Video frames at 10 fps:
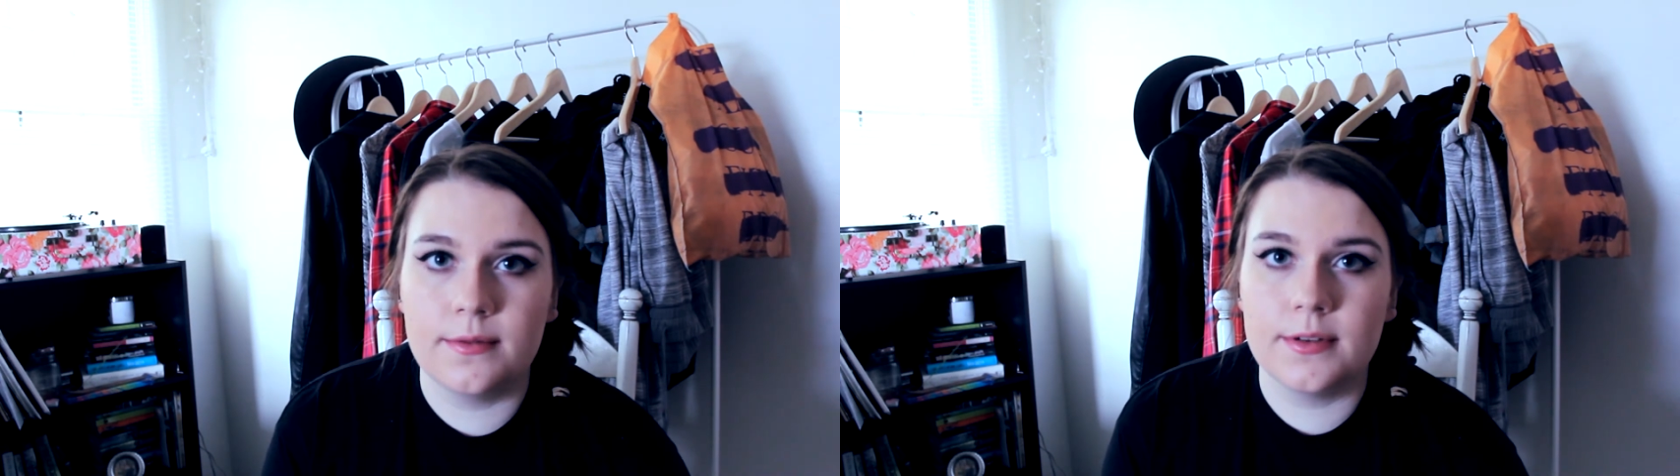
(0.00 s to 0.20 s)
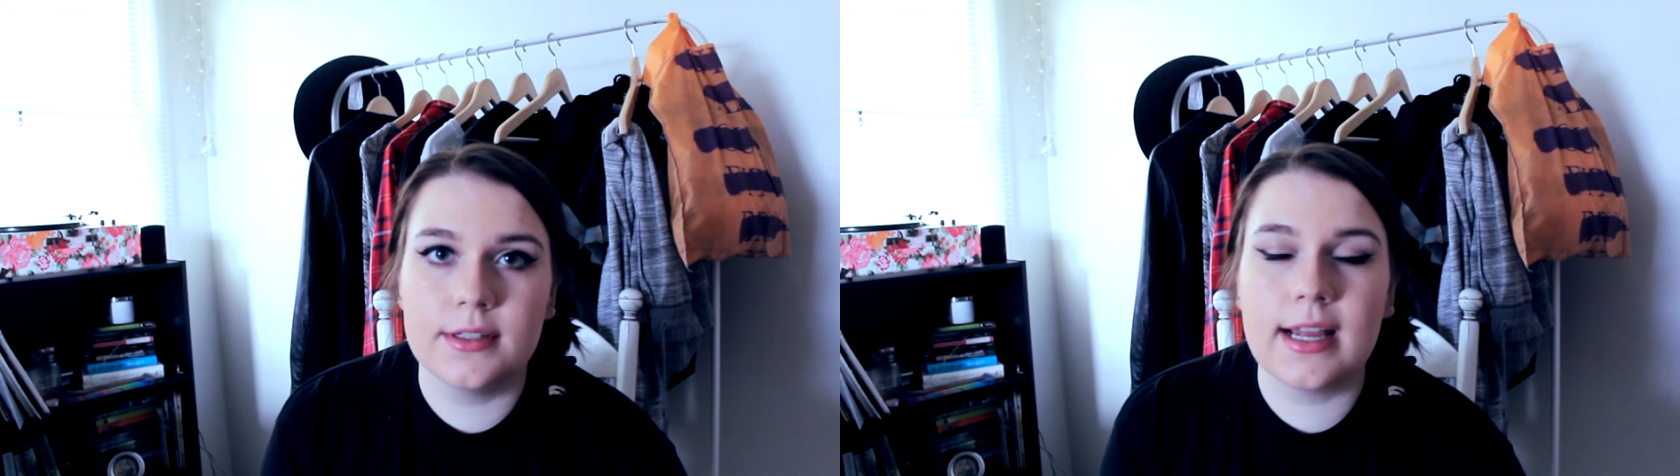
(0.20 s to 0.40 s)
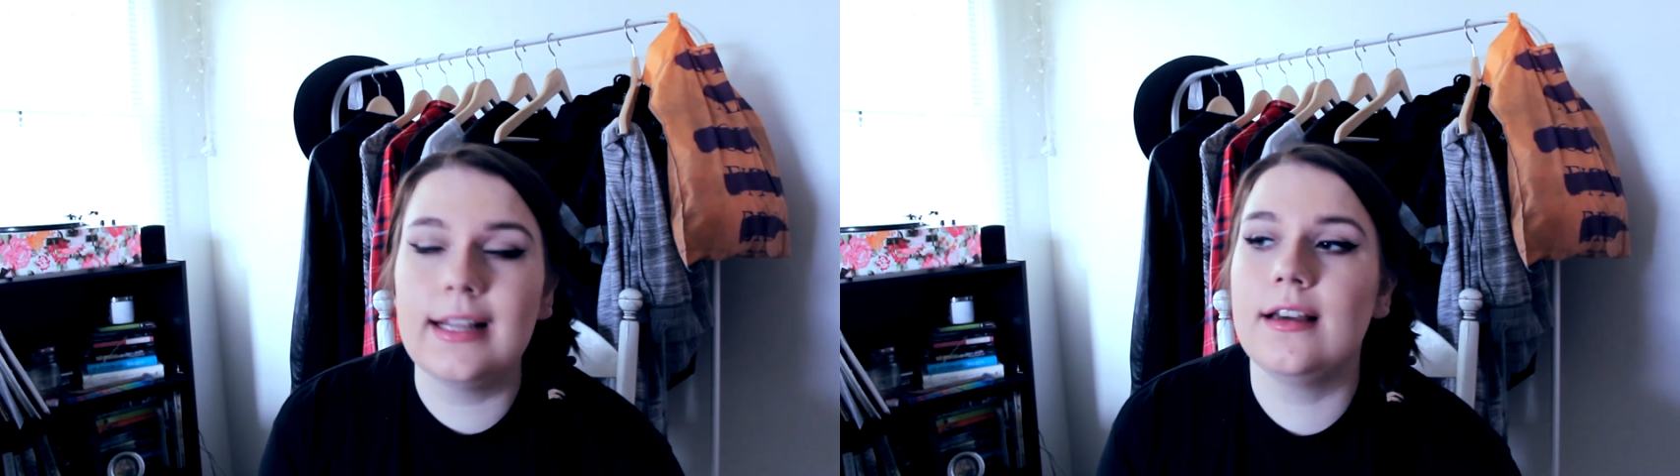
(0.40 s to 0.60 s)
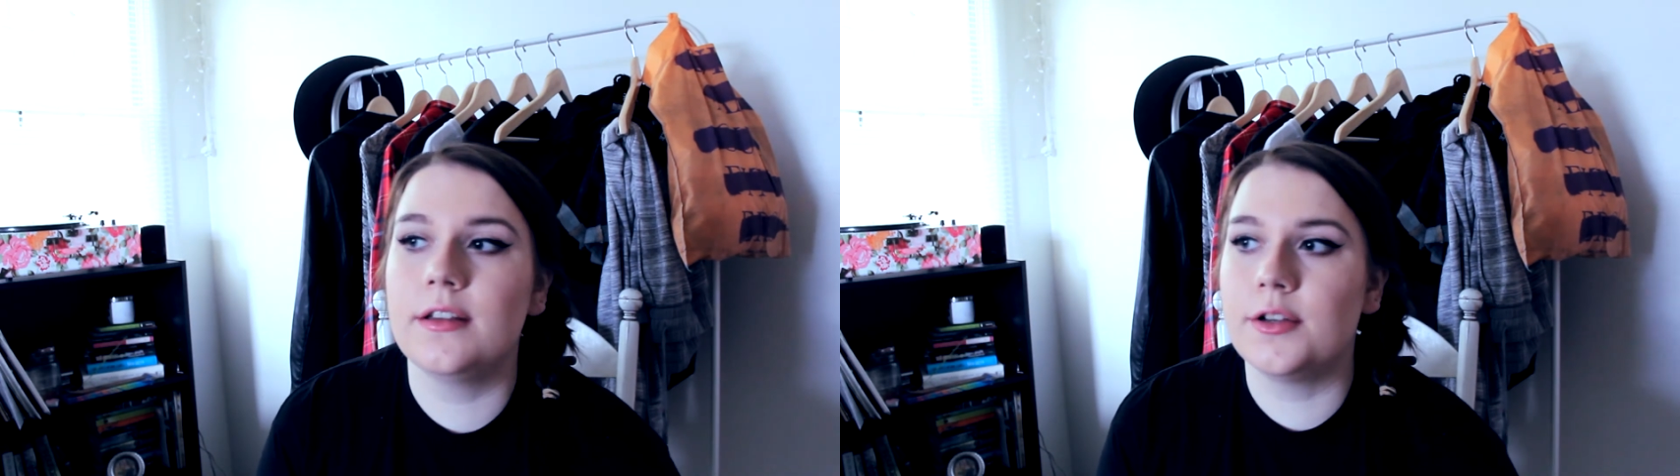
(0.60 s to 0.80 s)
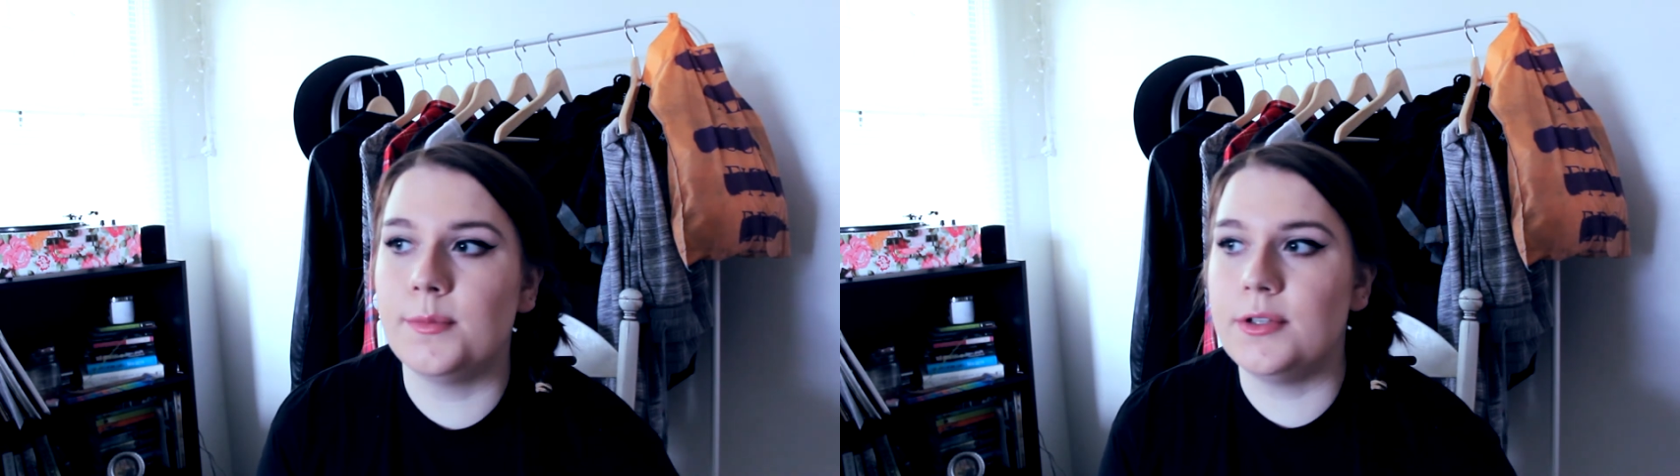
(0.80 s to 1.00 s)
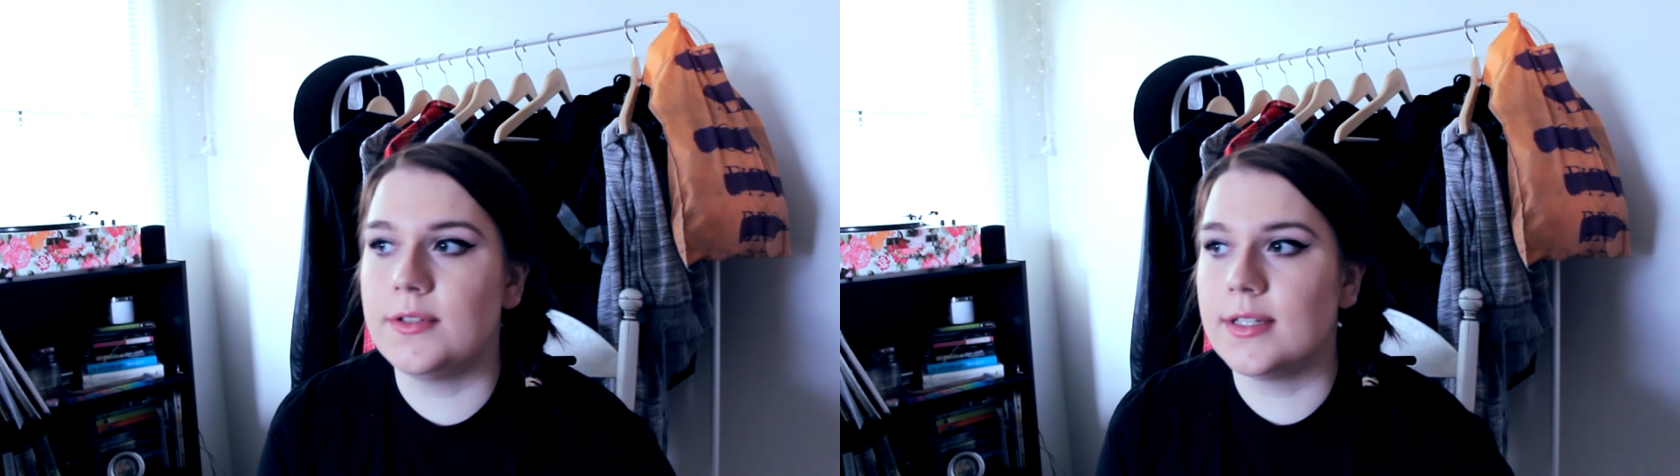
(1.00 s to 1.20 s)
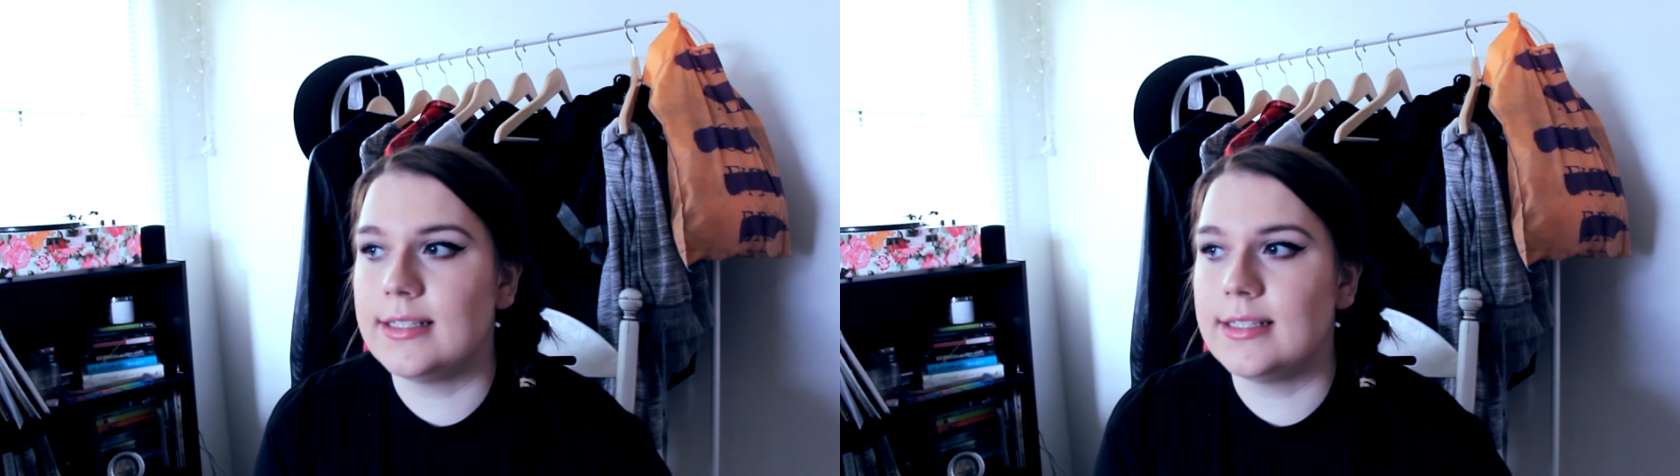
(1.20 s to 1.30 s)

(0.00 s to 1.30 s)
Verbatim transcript: if there's any other music